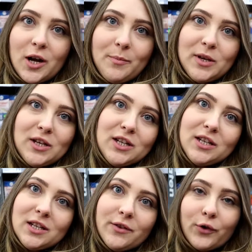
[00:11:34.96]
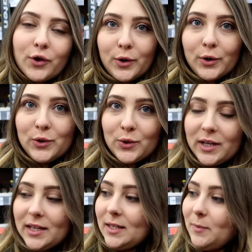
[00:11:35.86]
shopping for
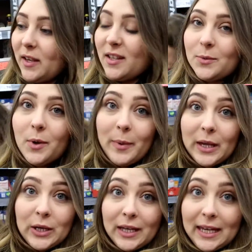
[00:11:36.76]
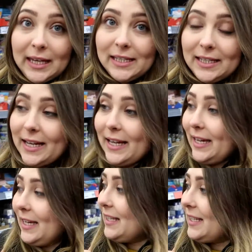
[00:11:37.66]
groceries because we'll be cooking
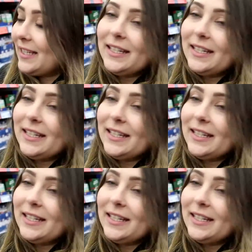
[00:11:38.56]
tonight.